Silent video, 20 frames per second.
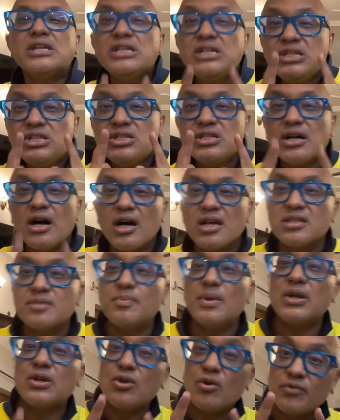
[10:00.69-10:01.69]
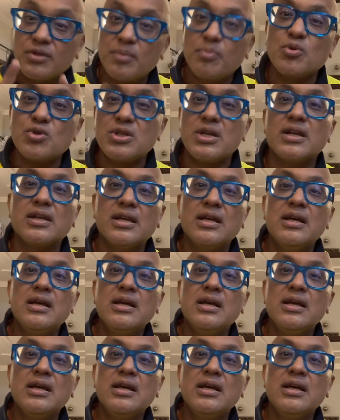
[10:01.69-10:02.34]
each aspect of the project,